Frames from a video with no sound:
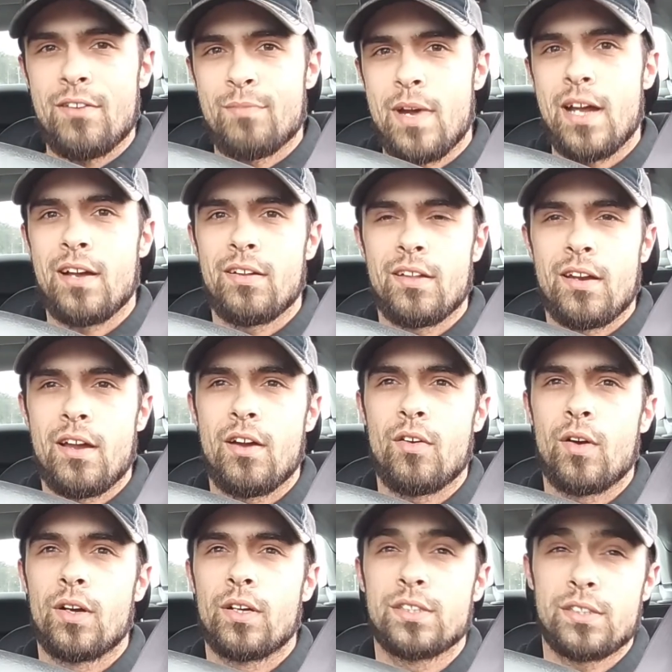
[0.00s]
mile an
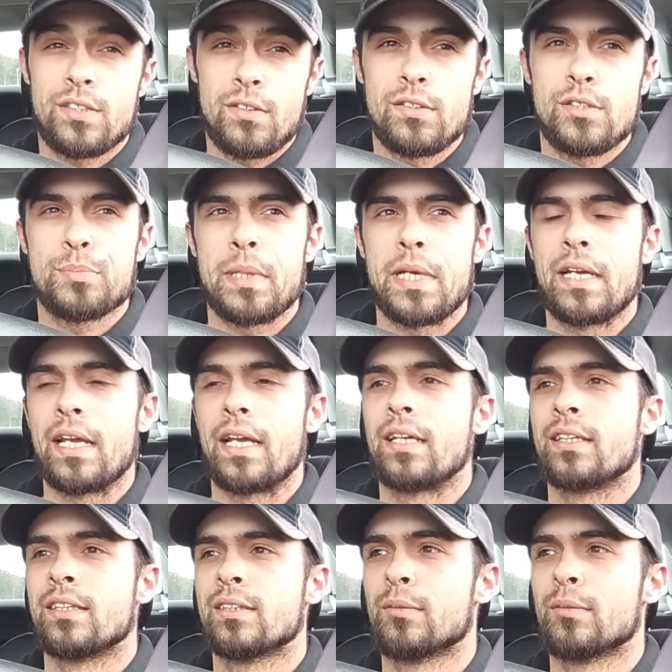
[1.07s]
hour, still spinning,